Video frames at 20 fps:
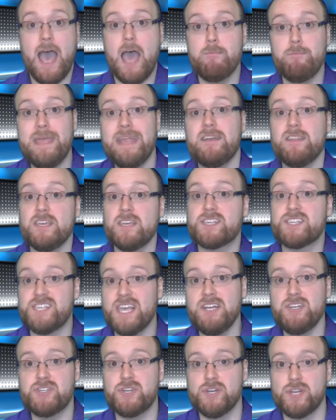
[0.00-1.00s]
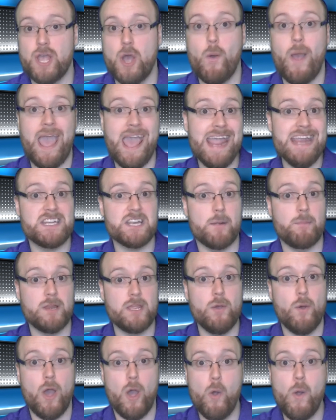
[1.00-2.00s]
and made the Ascension go
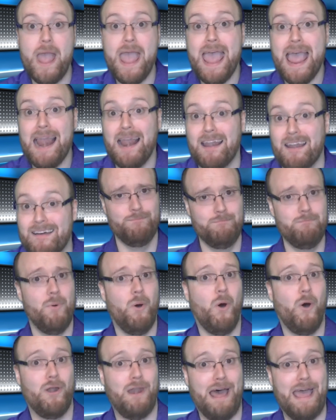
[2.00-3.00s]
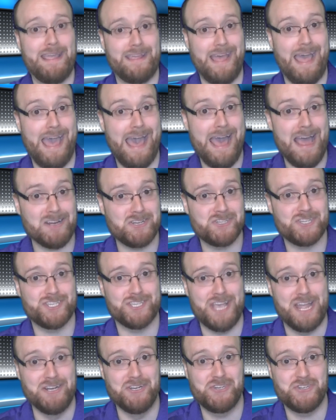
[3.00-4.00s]
AWOL. More like
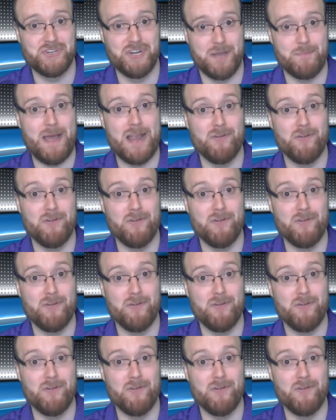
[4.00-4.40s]
Ashcension, am I